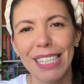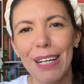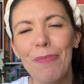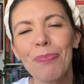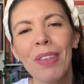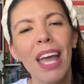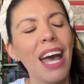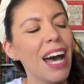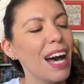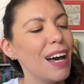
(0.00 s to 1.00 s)
it.
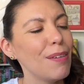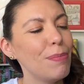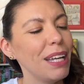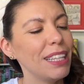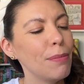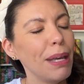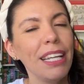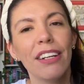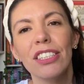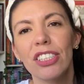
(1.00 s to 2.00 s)
But the main
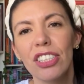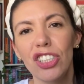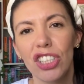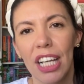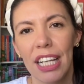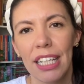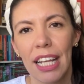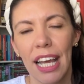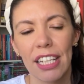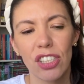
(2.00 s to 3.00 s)
character is Jane,
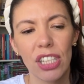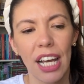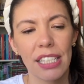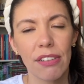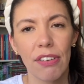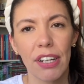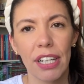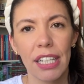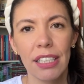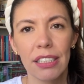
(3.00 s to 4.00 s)
and she has a
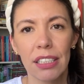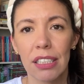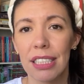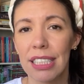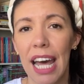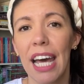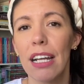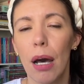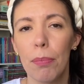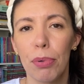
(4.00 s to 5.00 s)
very sad
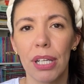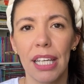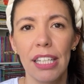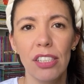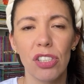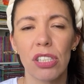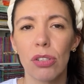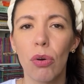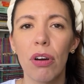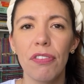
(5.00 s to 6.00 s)
upbringing. She's
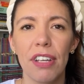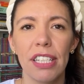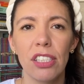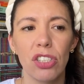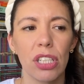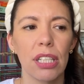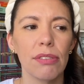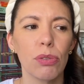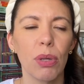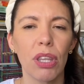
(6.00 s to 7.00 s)
an orphan. She
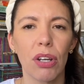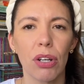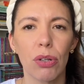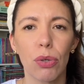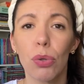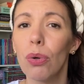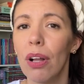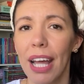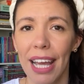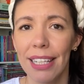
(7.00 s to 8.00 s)
lives with her
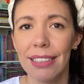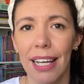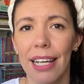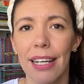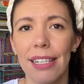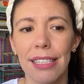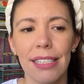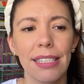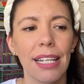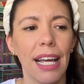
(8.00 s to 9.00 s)
cruel aunt and
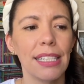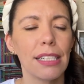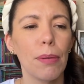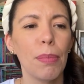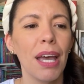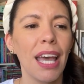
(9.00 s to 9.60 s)
cousins, ends up